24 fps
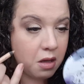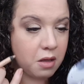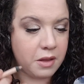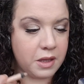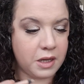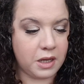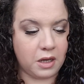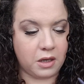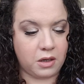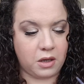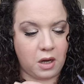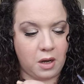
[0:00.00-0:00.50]
I
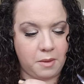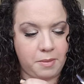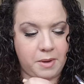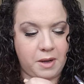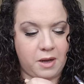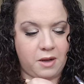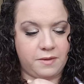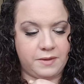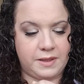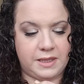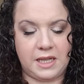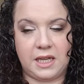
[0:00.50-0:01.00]
think I got up
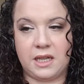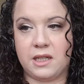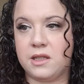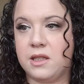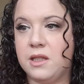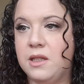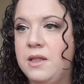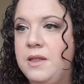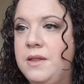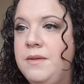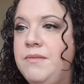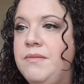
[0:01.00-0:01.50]
at 6:30.
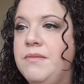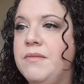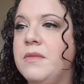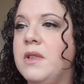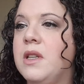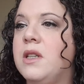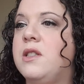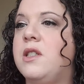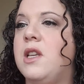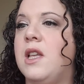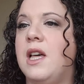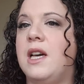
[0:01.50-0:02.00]

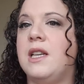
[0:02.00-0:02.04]
So